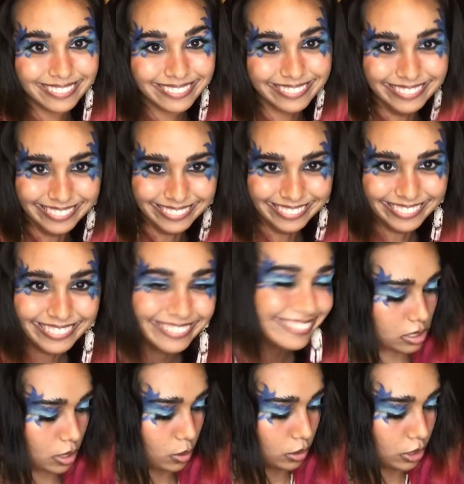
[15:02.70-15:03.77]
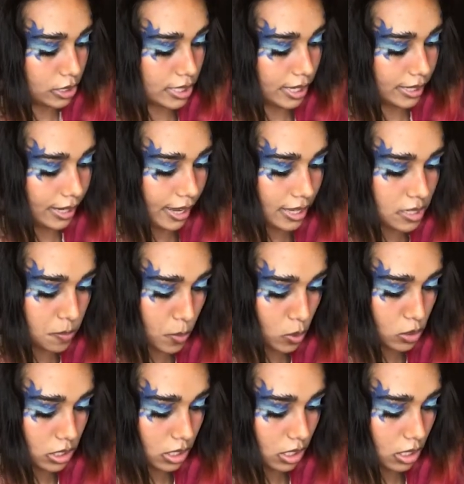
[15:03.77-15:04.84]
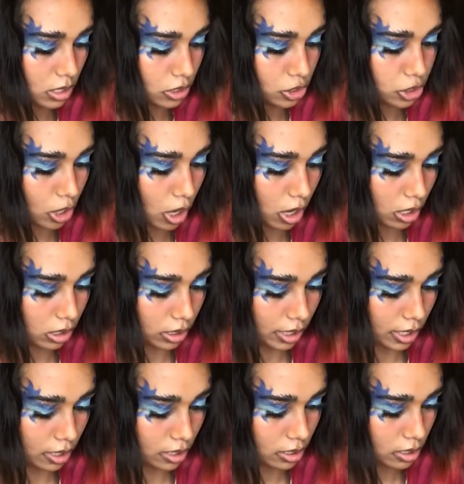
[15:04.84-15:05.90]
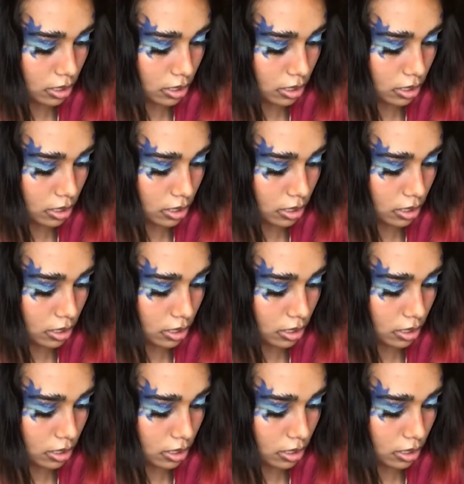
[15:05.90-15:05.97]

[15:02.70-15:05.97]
So it looks like it has mostly chocolate.